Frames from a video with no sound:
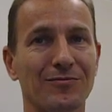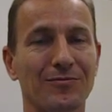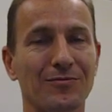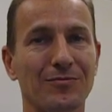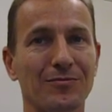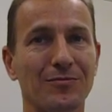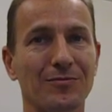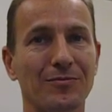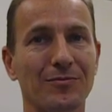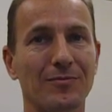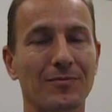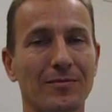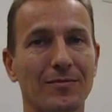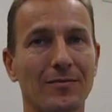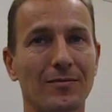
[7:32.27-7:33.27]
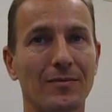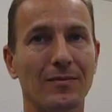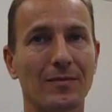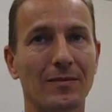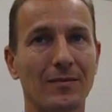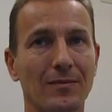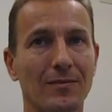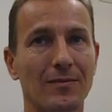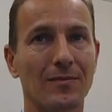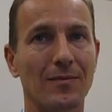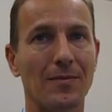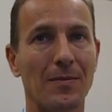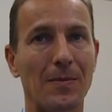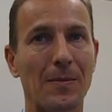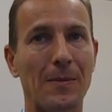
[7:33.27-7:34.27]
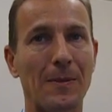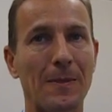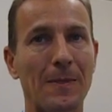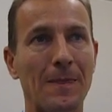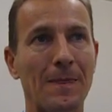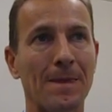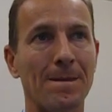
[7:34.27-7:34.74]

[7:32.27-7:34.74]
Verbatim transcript: in terms of total investment?